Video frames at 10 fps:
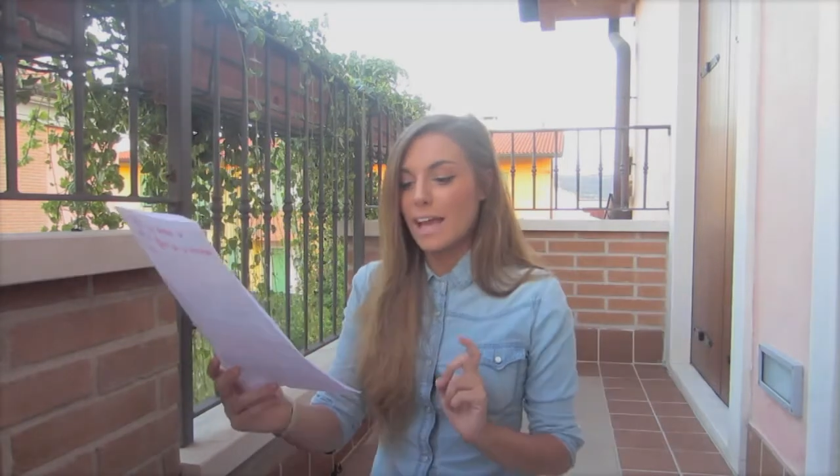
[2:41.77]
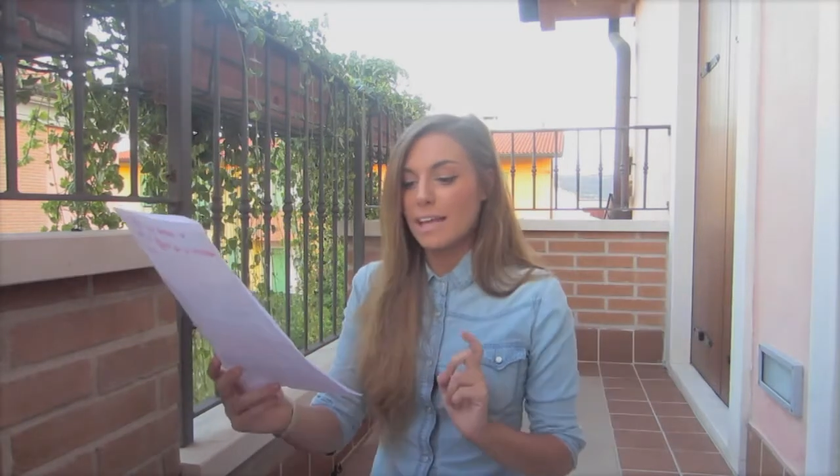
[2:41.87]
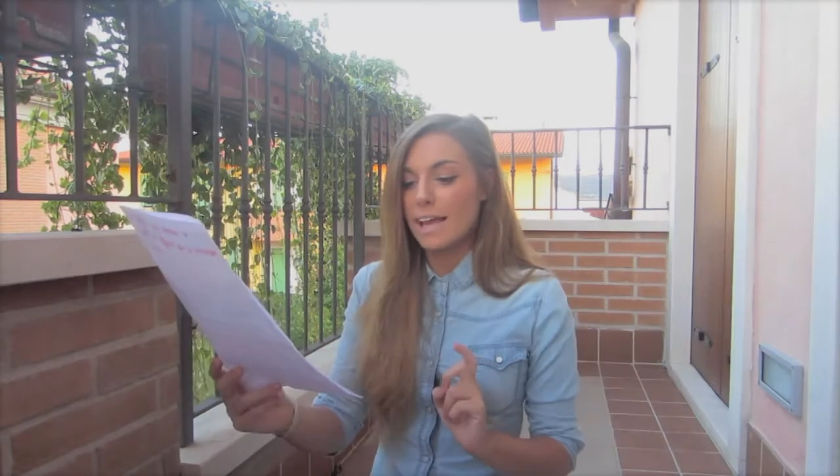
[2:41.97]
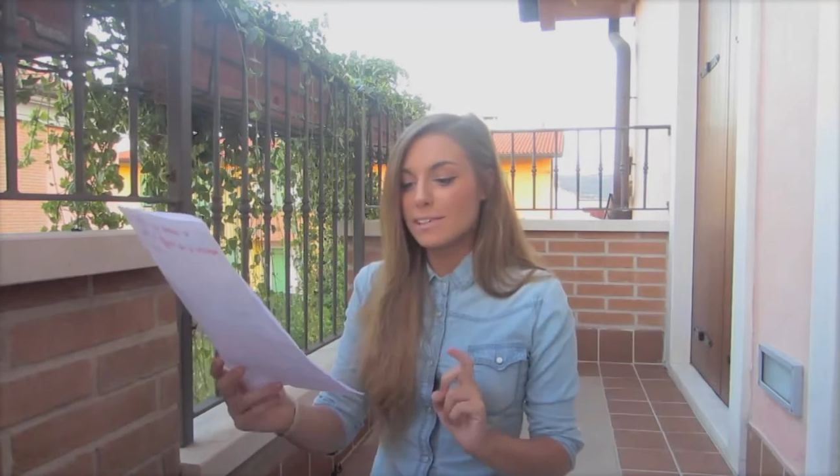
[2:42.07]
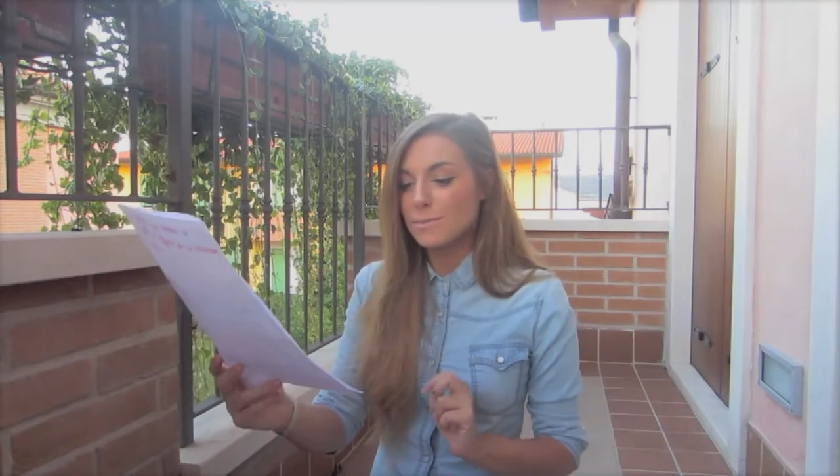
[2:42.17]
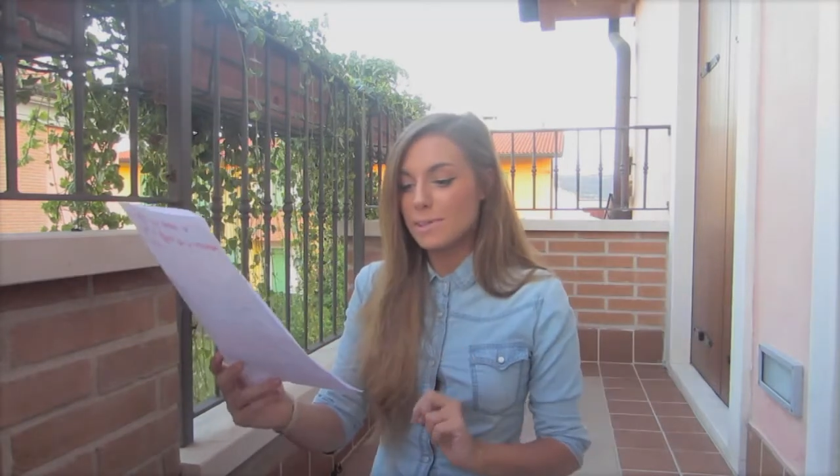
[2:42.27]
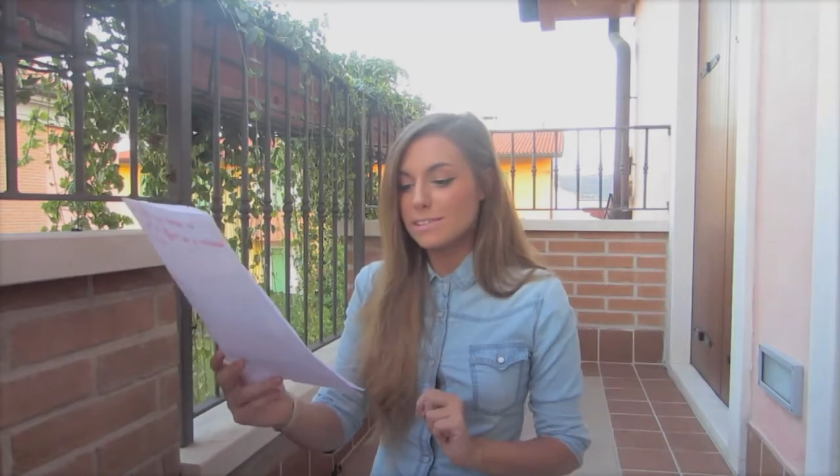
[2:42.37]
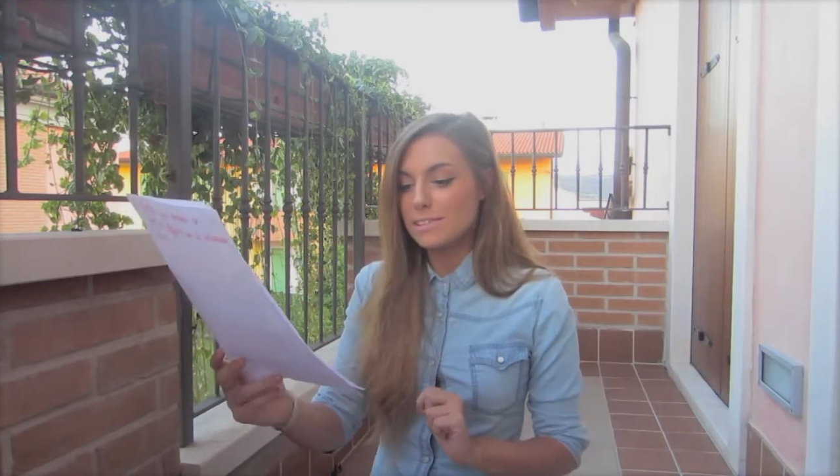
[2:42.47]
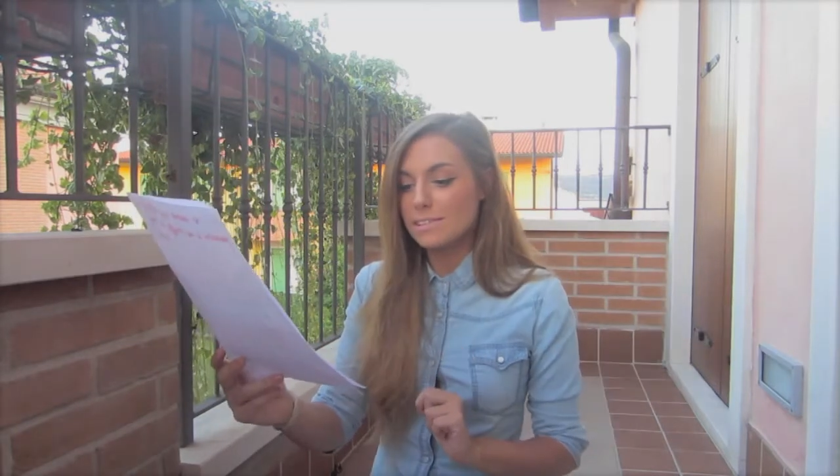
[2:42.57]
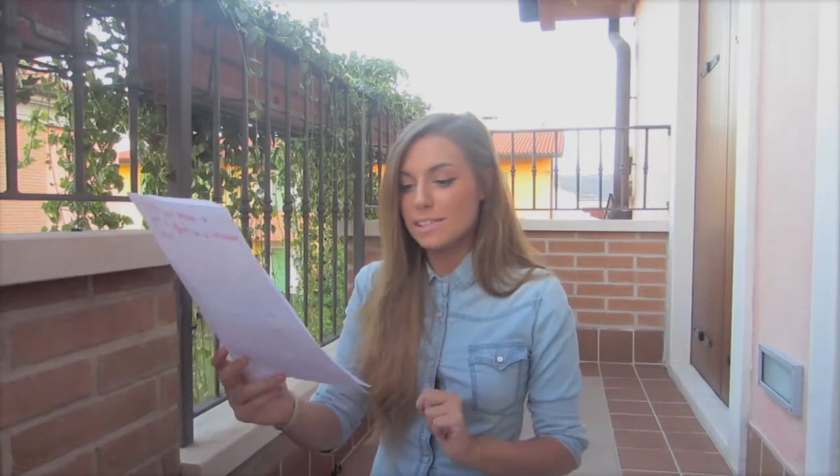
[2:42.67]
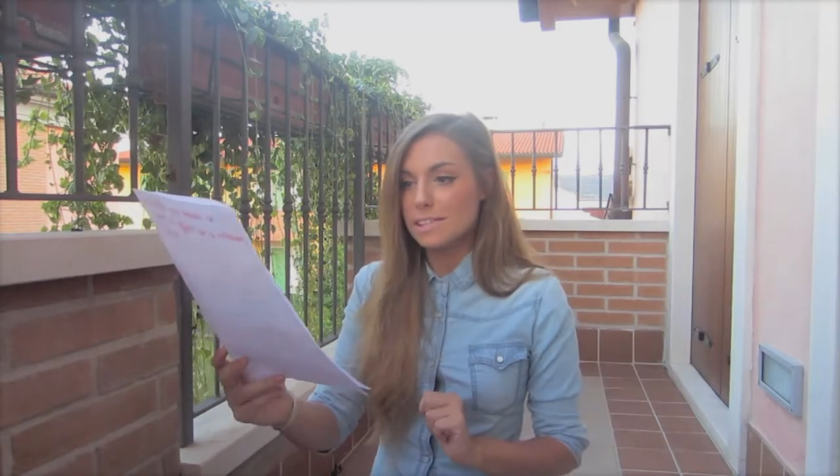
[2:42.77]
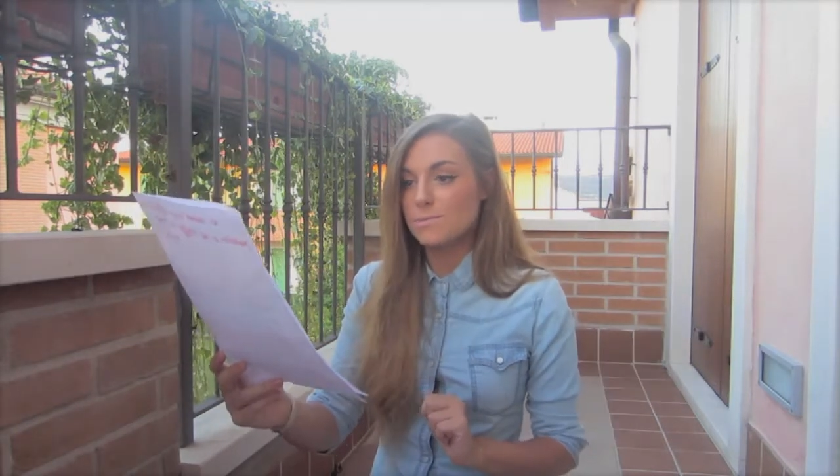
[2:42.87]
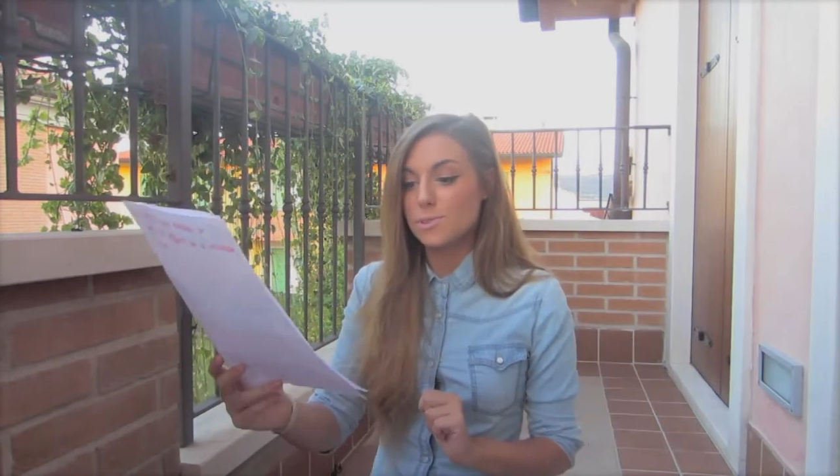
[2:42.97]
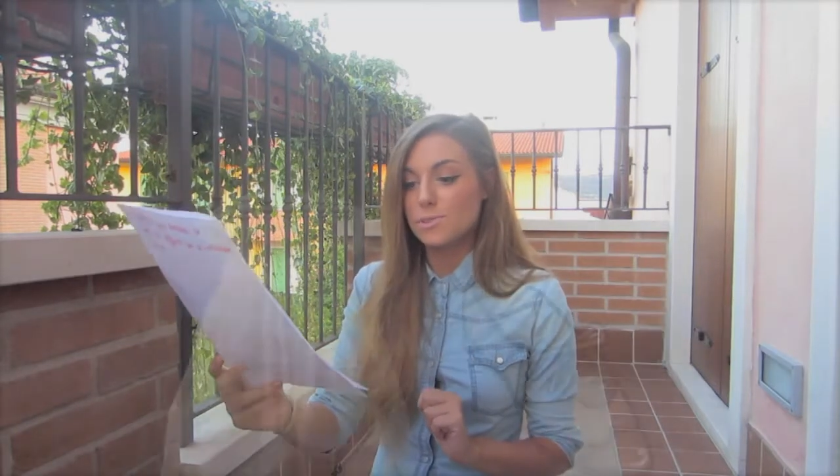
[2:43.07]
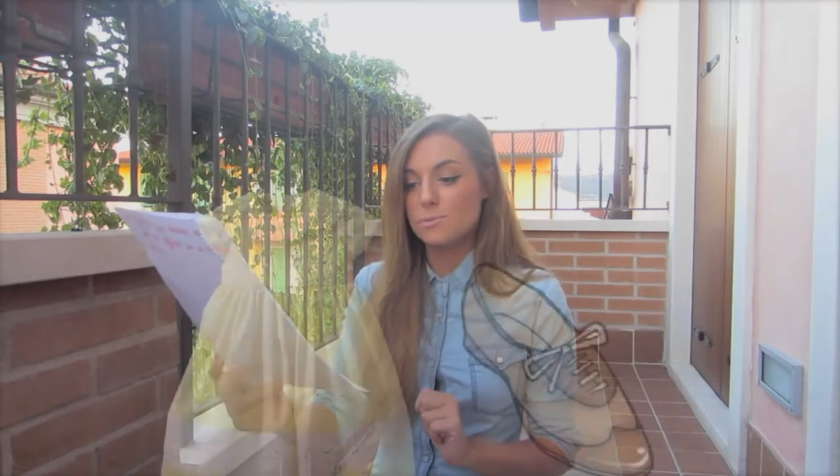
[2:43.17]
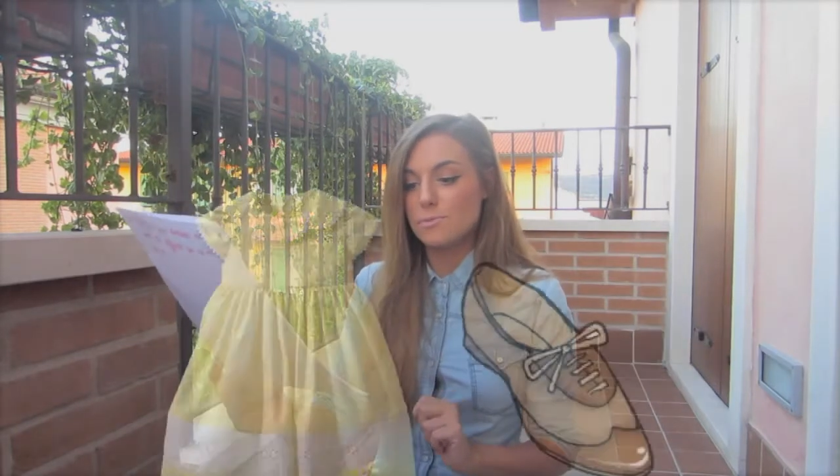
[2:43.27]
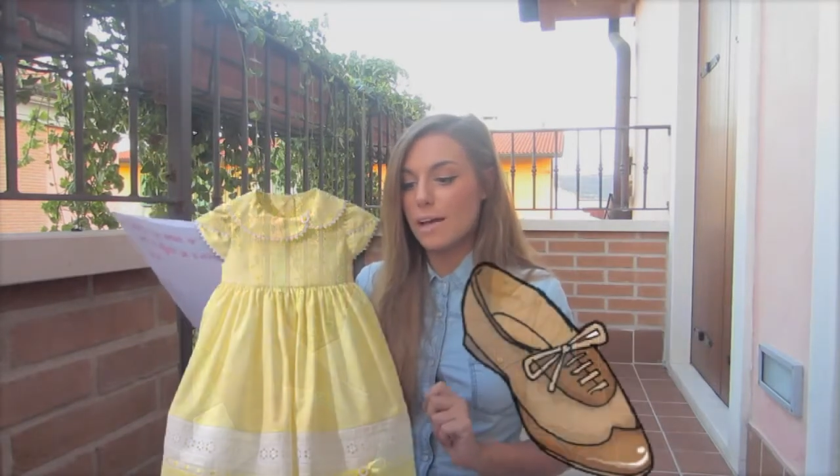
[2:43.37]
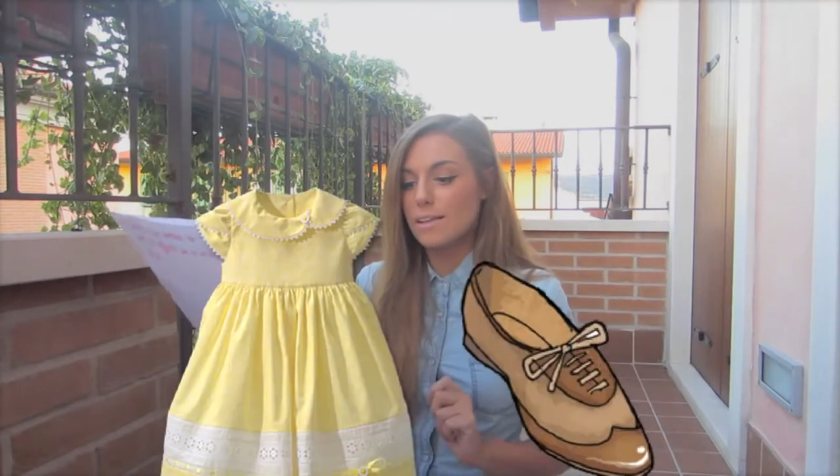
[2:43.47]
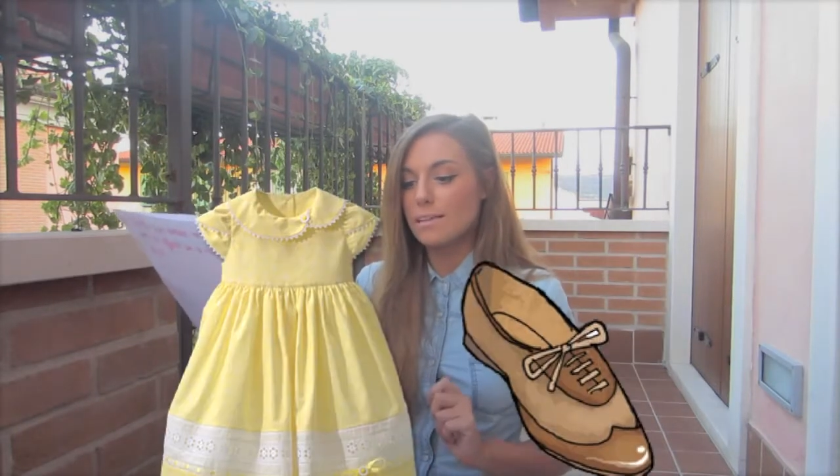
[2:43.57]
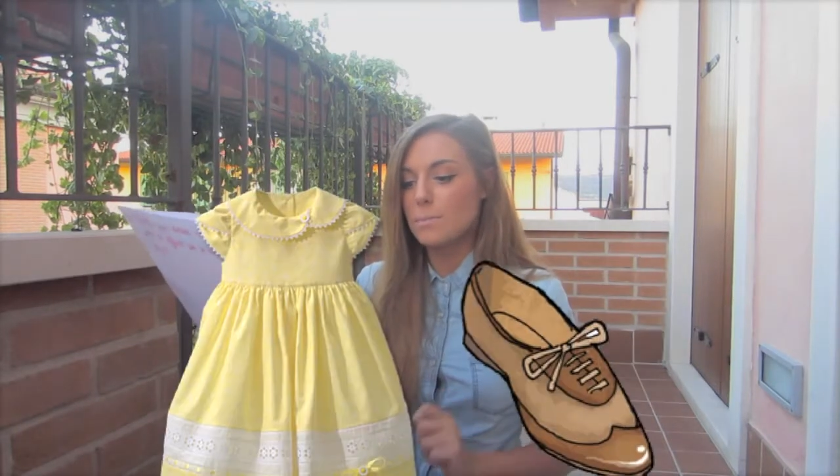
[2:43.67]
and next question is, would you
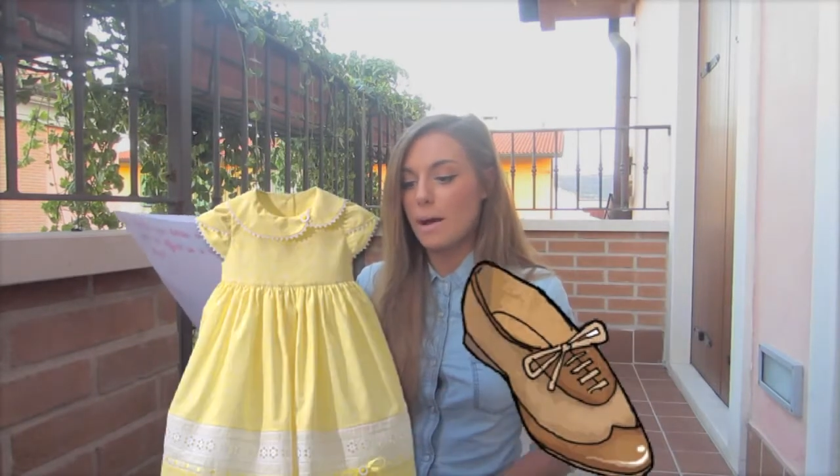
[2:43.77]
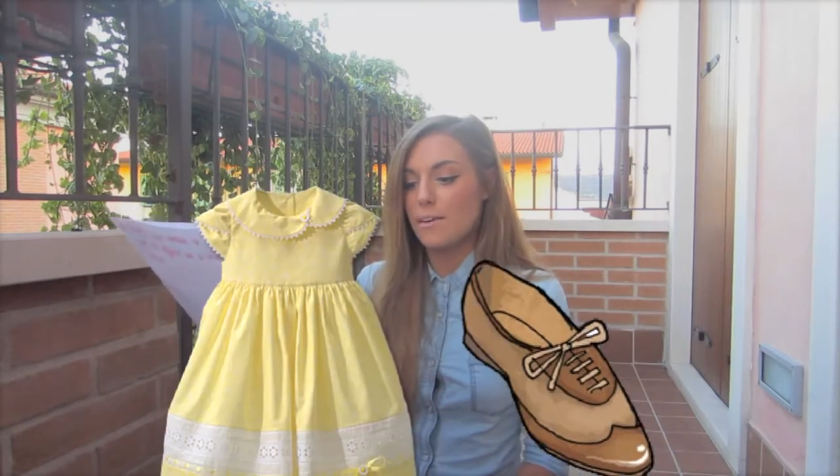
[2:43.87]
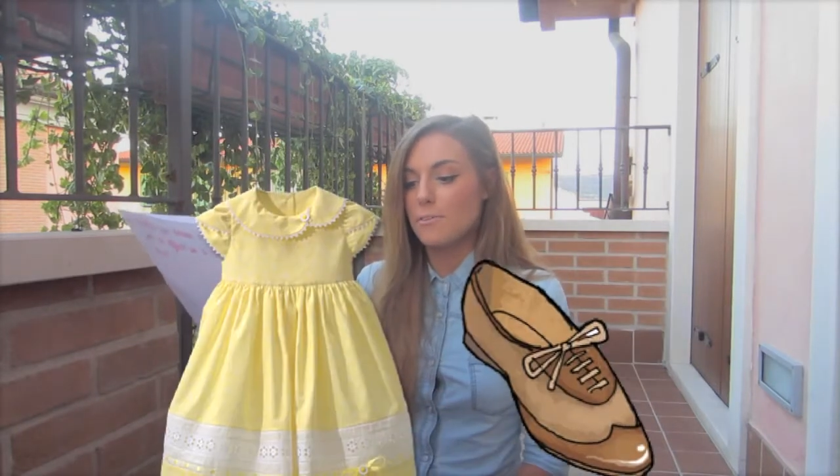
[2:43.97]
rather buy